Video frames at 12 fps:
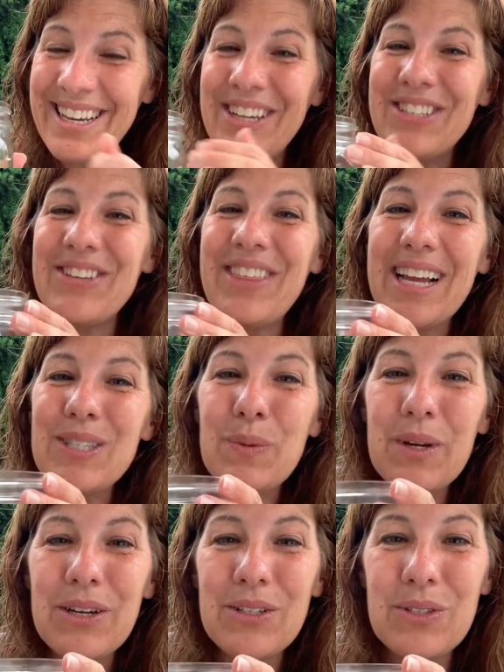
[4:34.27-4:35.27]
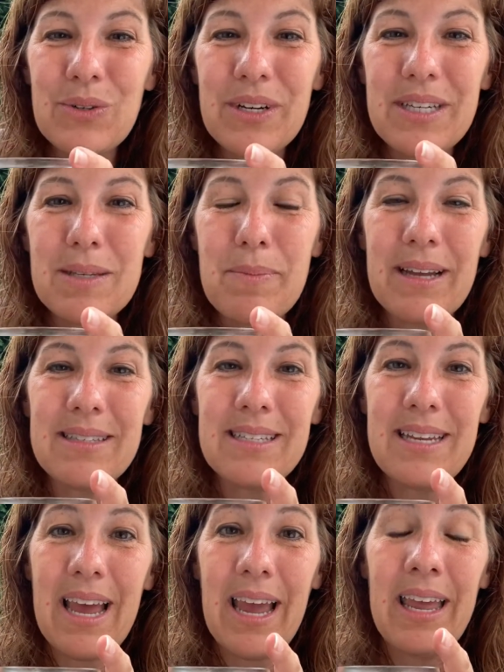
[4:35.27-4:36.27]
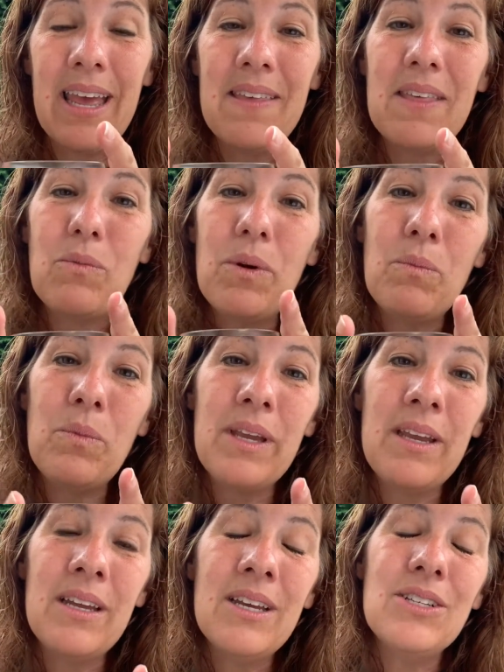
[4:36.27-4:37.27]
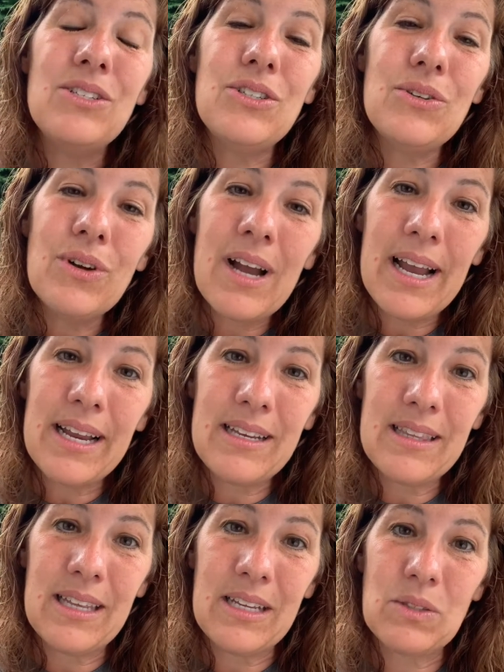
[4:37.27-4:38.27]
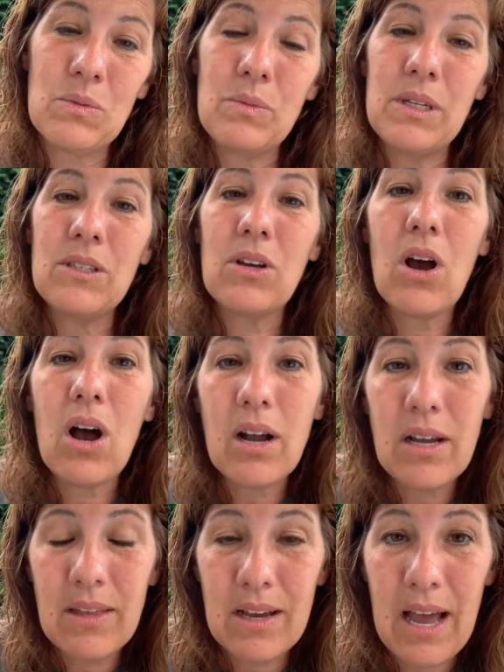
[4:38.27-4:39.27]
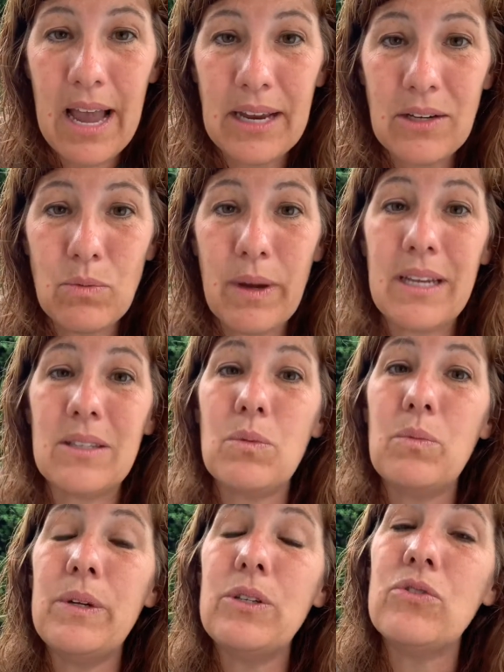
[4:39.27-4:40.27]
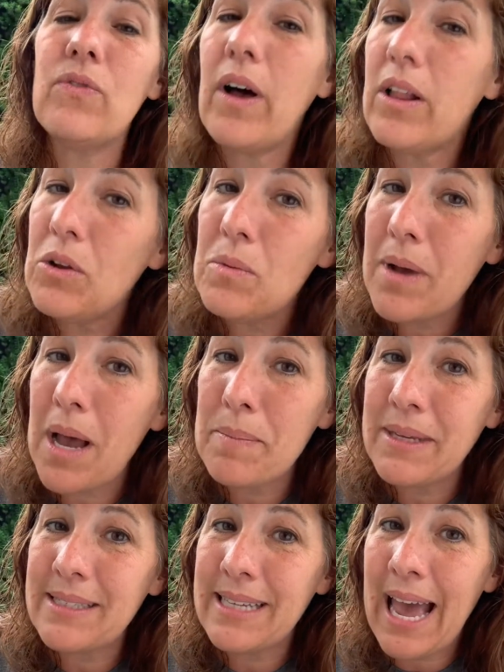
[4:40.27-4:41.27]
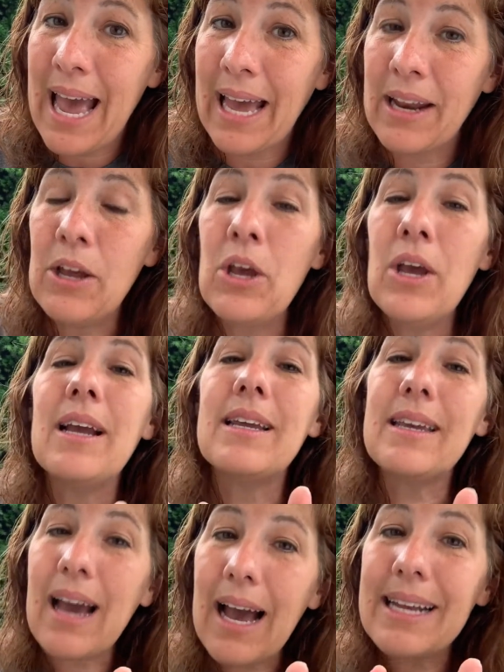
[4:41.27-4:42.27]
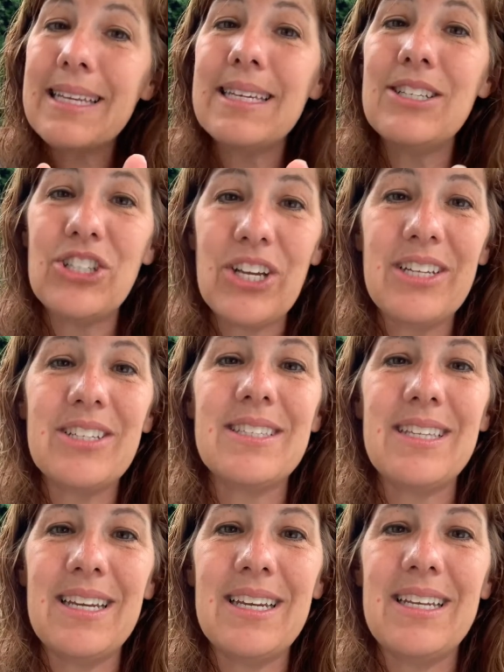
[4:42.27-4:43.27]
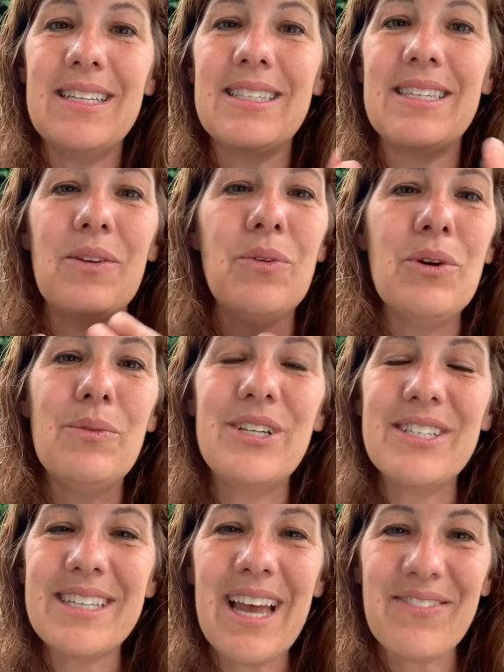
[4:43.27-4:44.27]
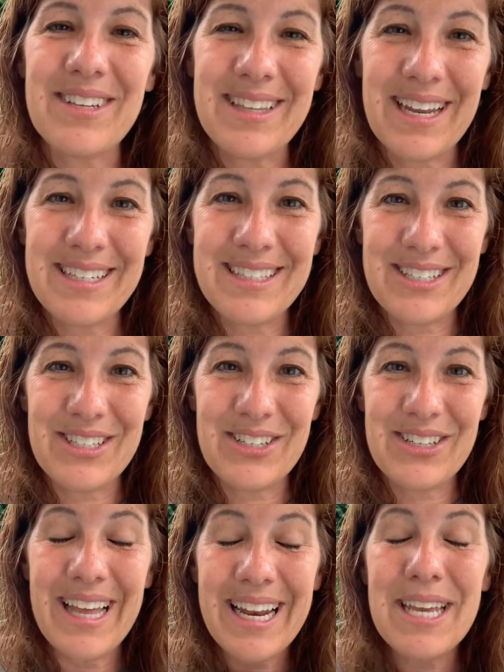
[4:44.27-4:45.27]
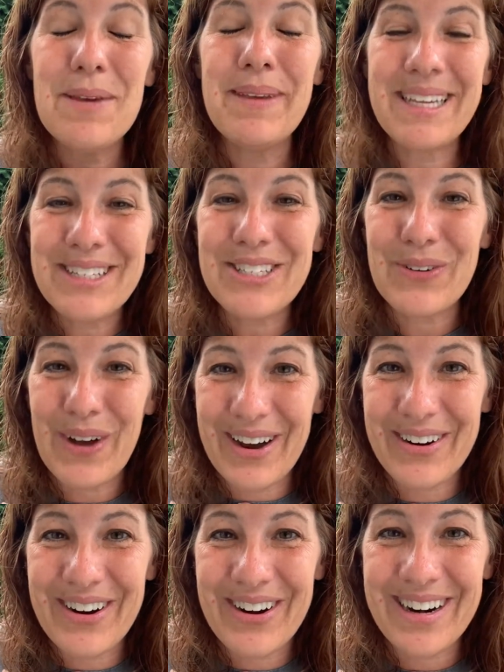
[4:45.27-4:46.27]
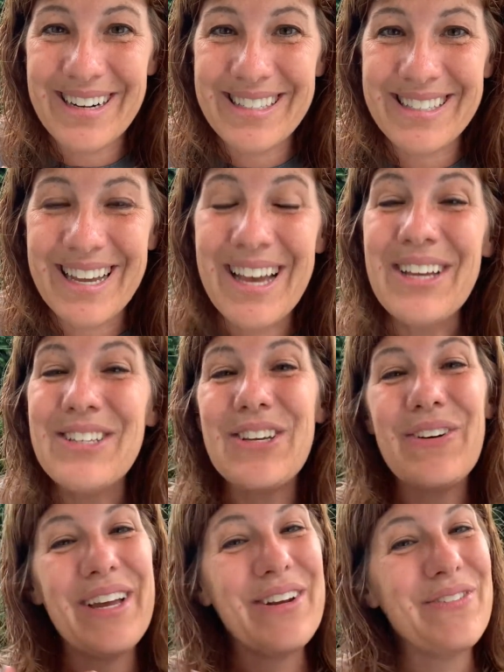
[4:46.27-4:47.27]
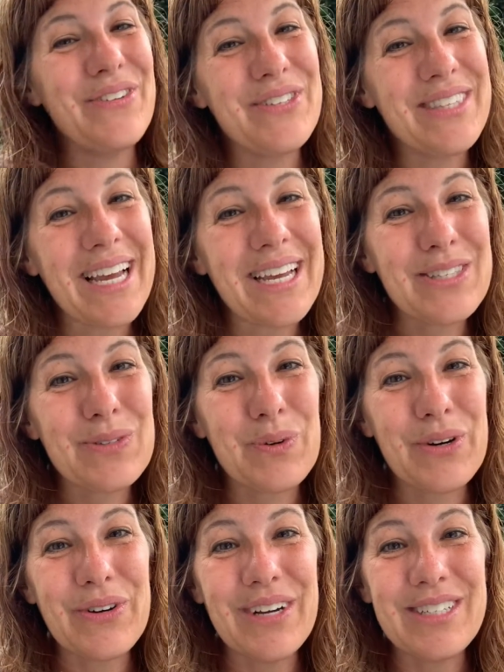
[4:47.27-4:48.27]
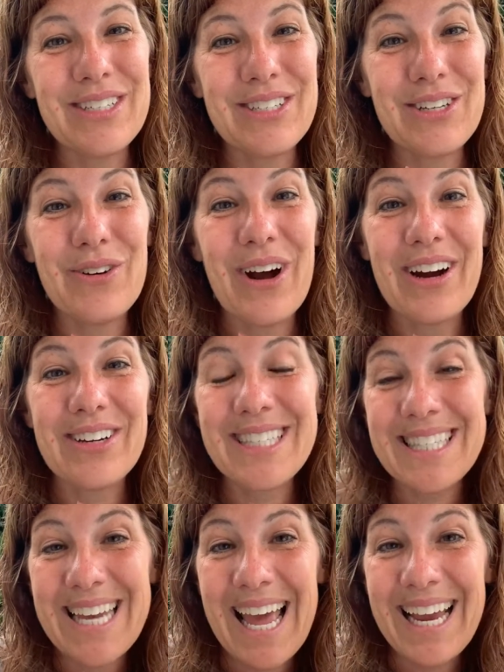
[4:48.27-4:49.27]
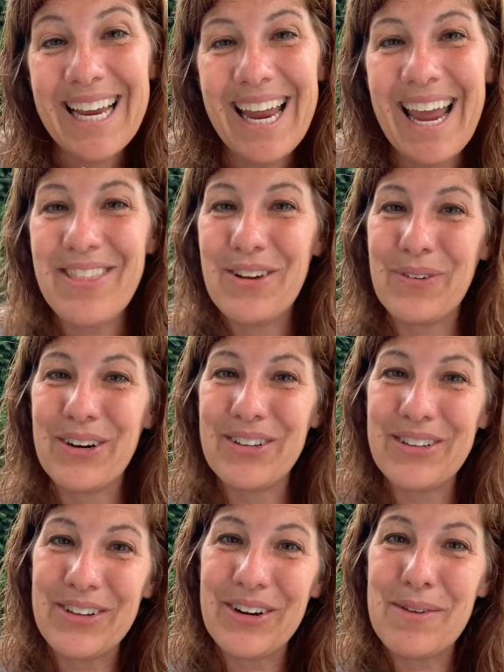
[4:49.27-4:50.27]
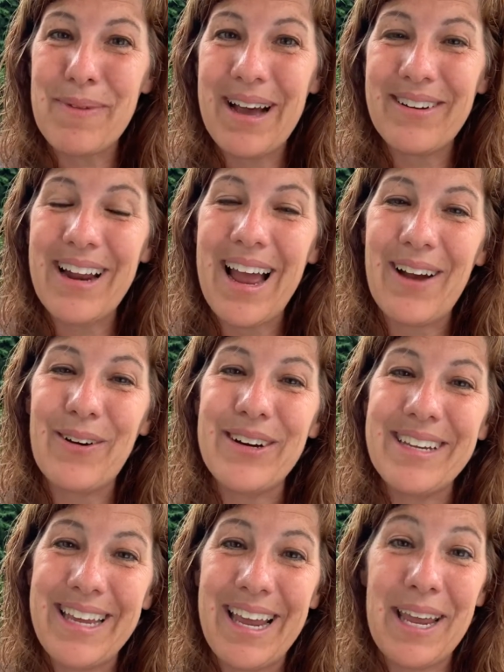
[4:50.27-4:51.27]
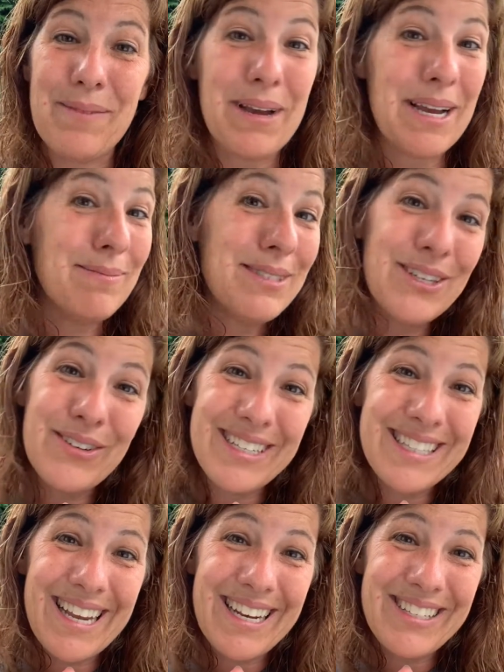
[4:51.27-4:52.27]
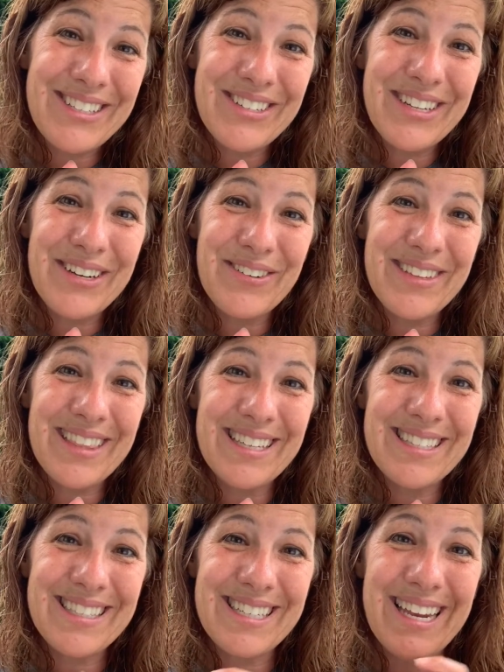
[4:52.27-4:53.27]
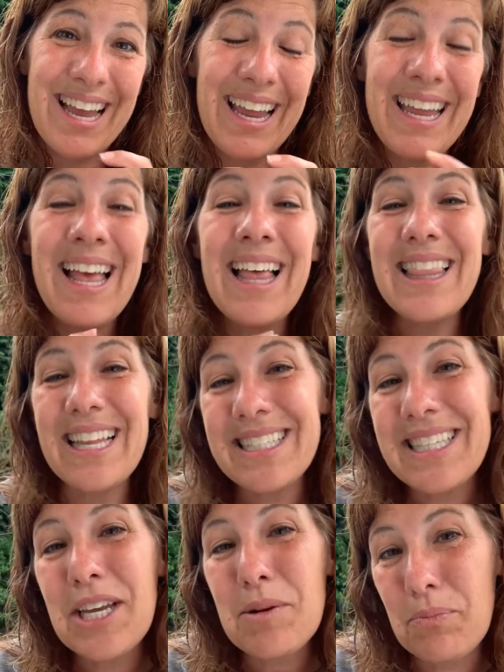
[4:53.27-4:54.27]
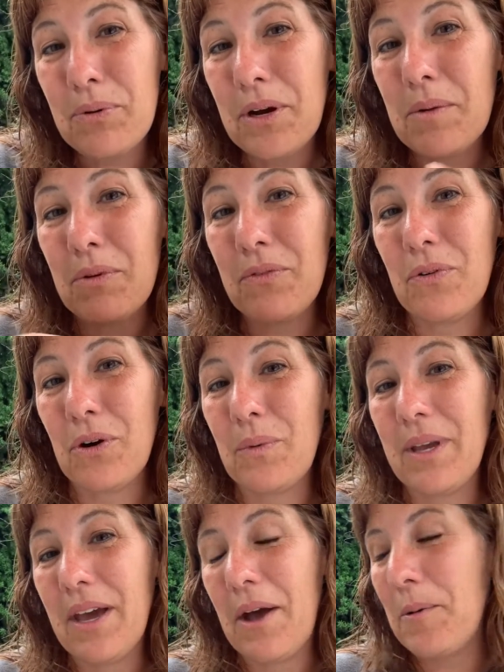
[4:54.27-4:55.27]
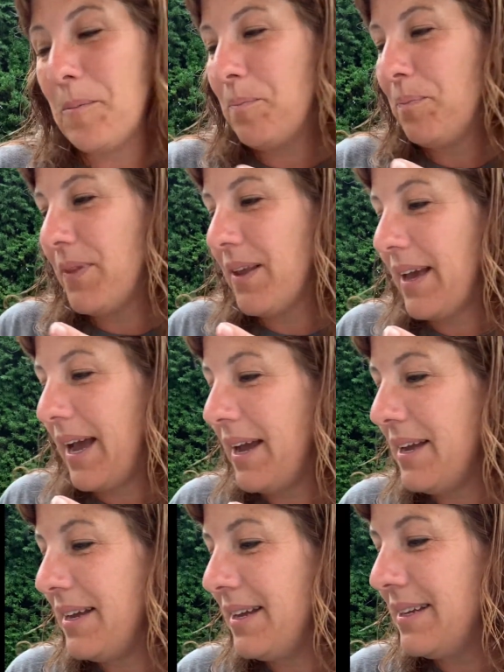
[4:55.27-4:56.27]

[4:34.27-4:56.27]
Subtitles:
So that's what our story is about today, that when we do kind things, when we talk the kind ways, when we follow mom and dad, God can change us in an instant. We just have to let him into our hearts. So in a few seconds, we're going to do our snack, and then we're going to learn about our game. I'm so excited you're here with us today. Let's say a prayer before we go, okay?